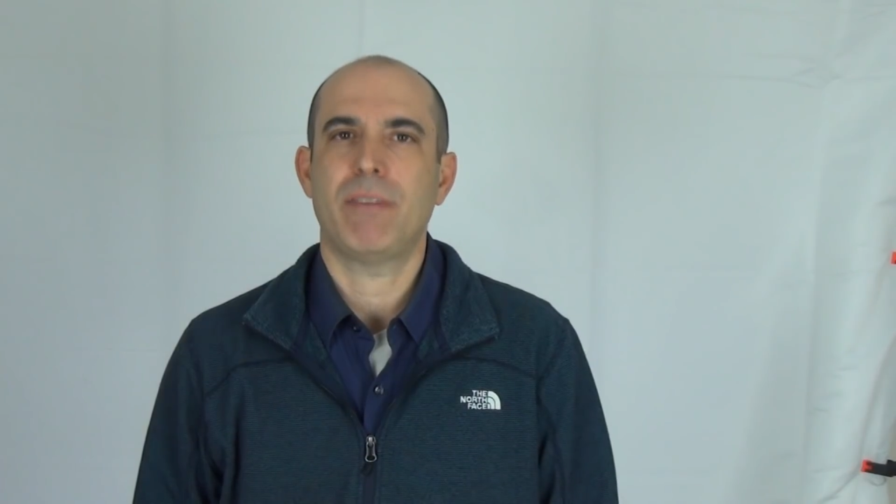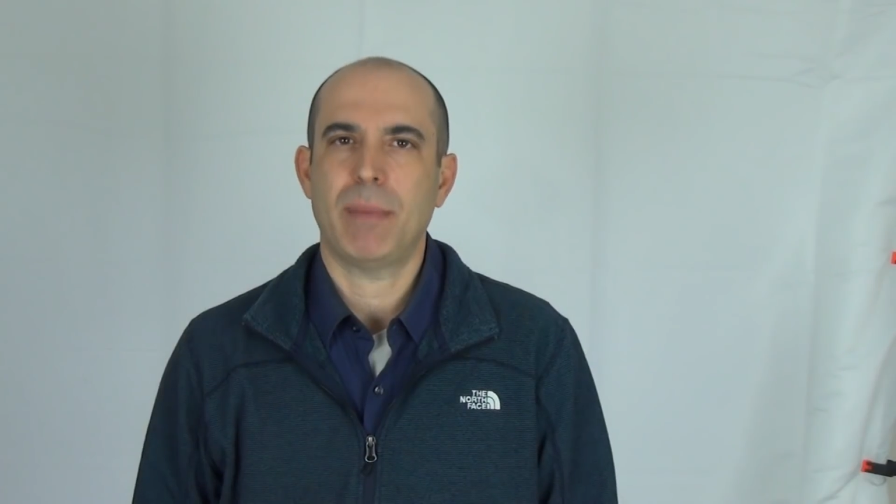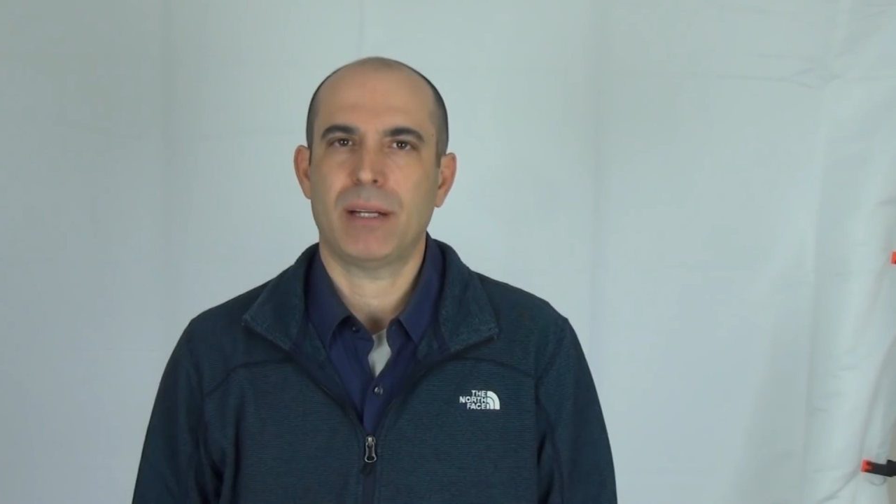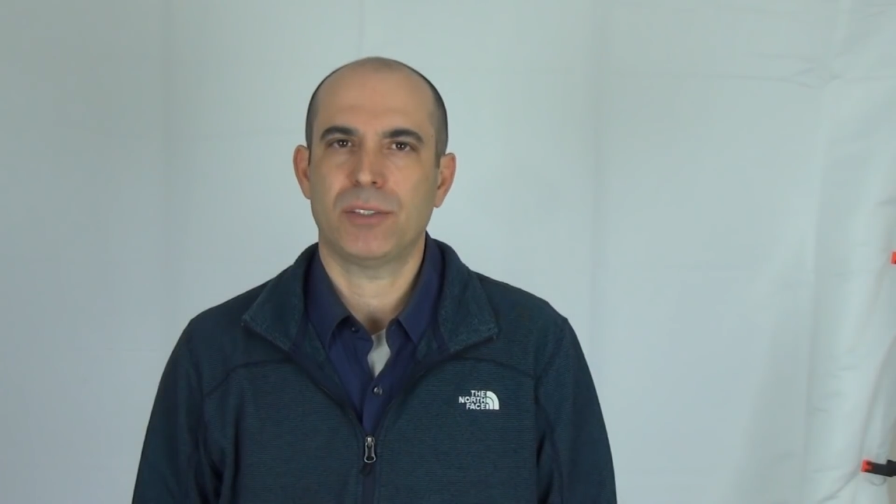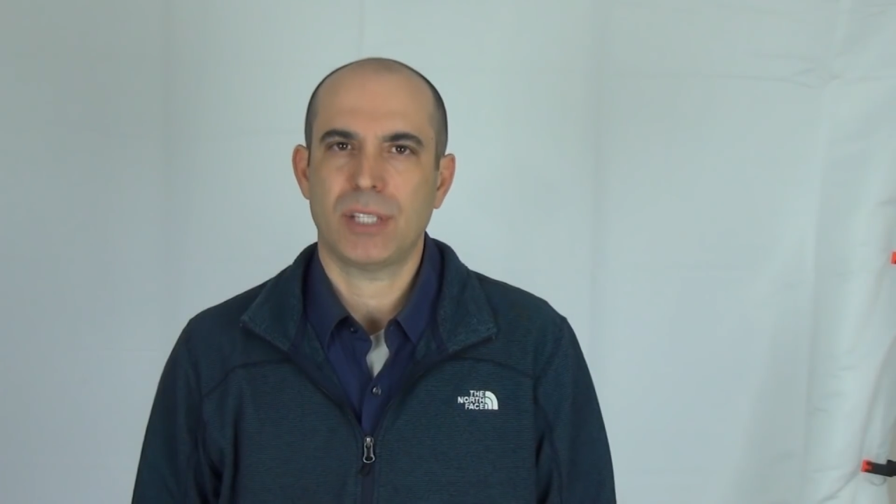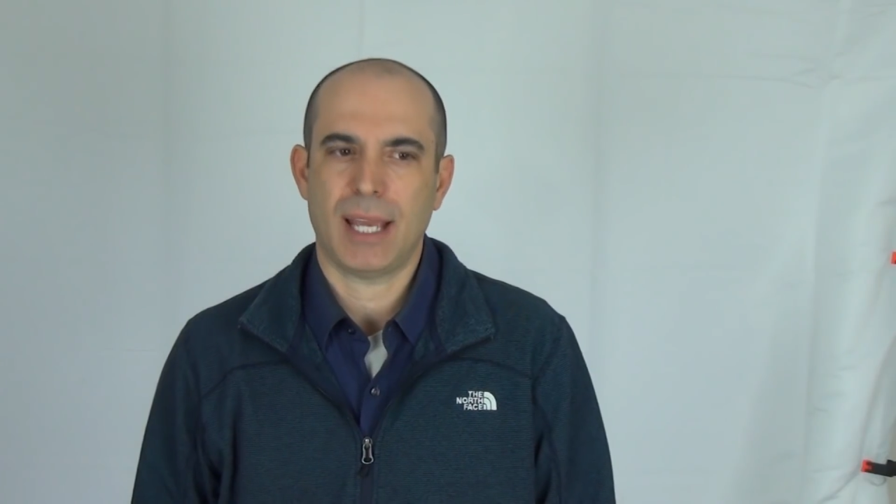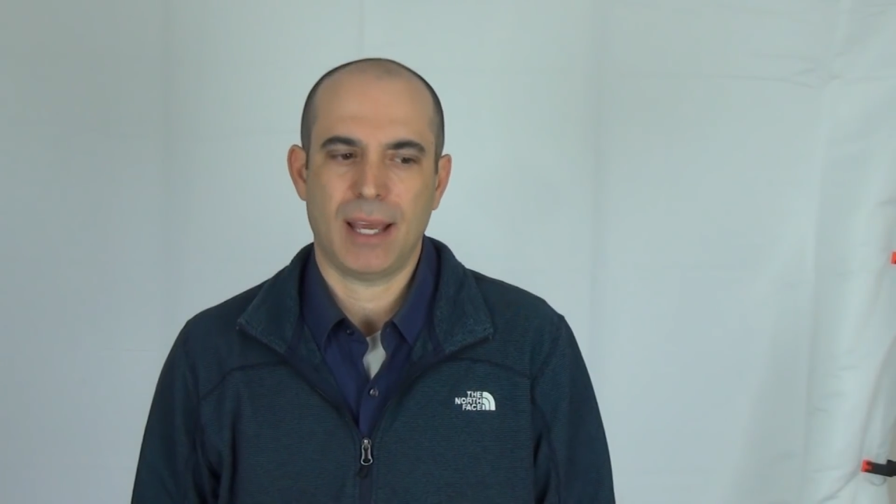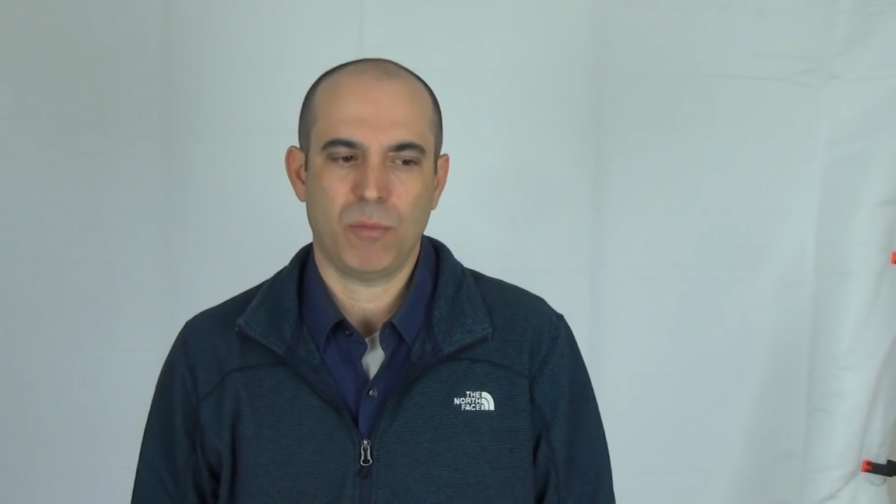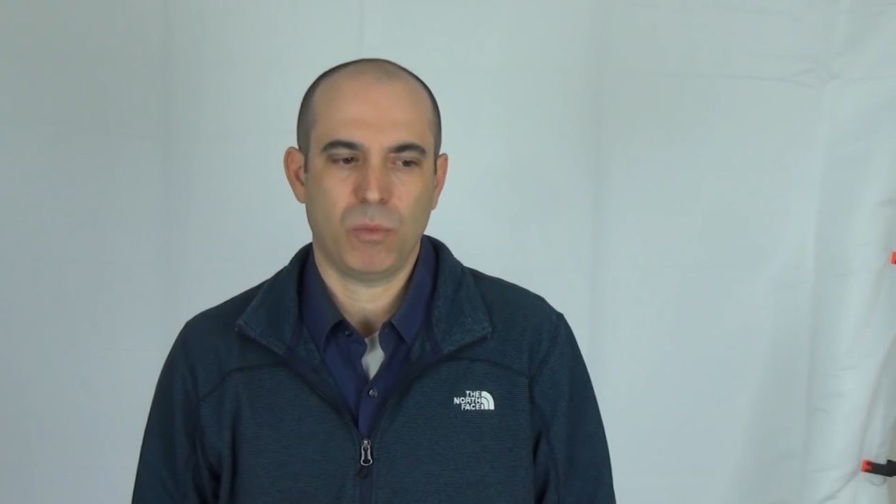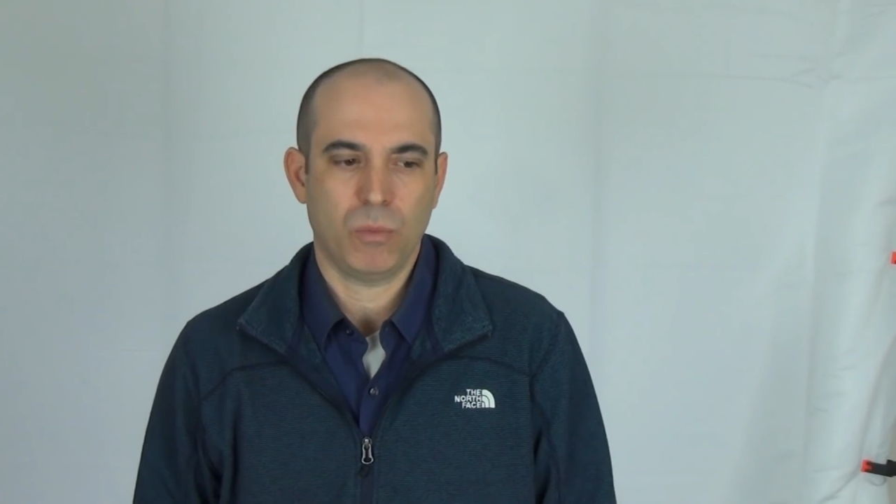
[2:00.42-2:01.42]
heavy metals,
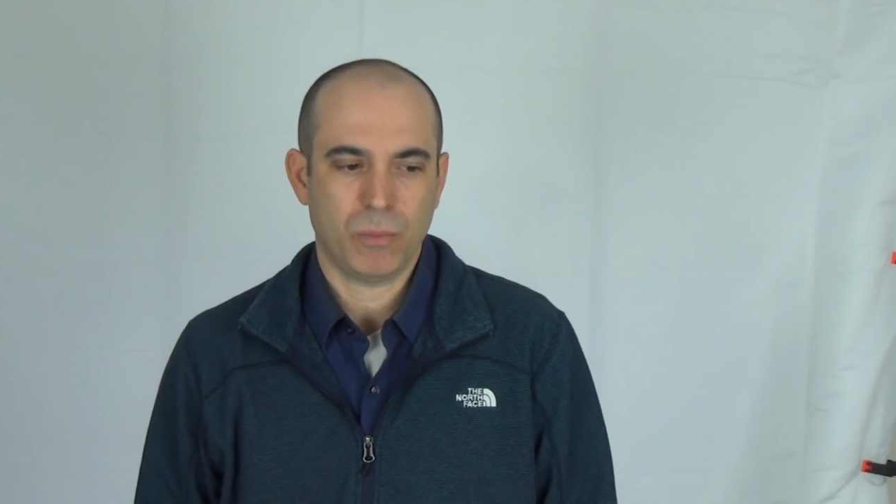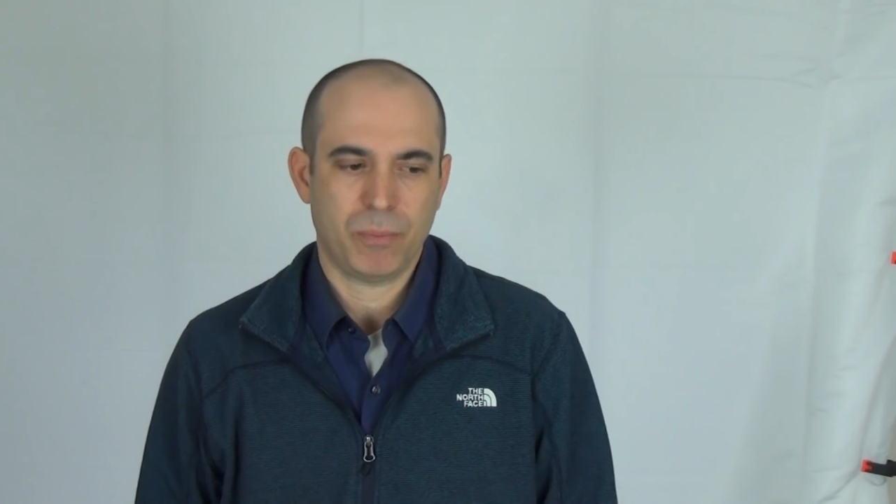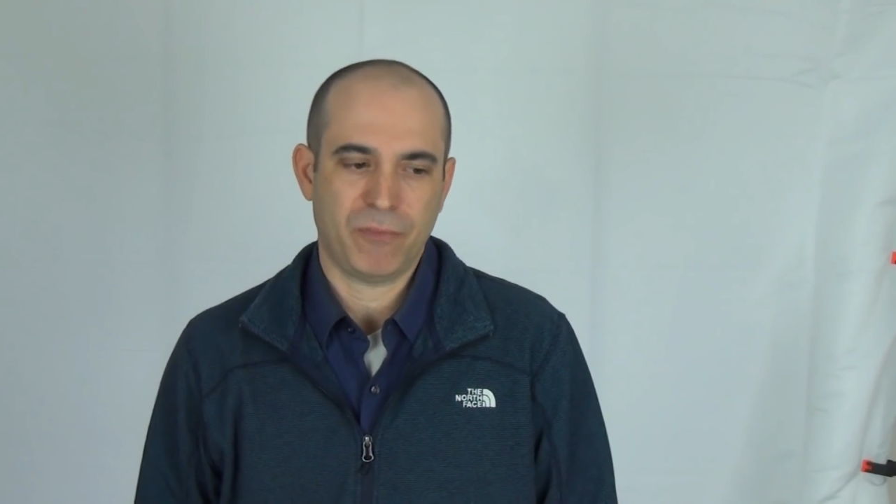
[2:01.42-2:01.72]
and